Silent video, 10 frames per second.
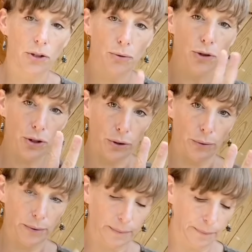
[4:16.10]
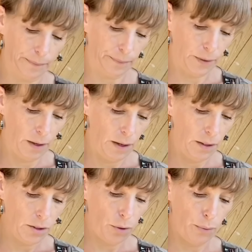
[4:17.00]
two.
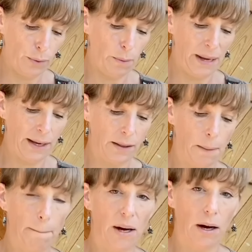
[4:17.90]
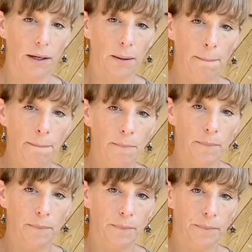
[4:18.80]
So we will make the bottom
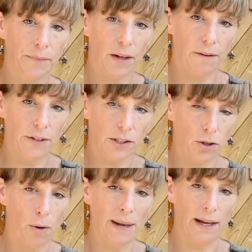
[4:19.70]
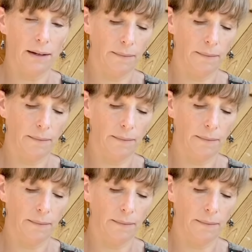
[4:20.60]
of the snowman.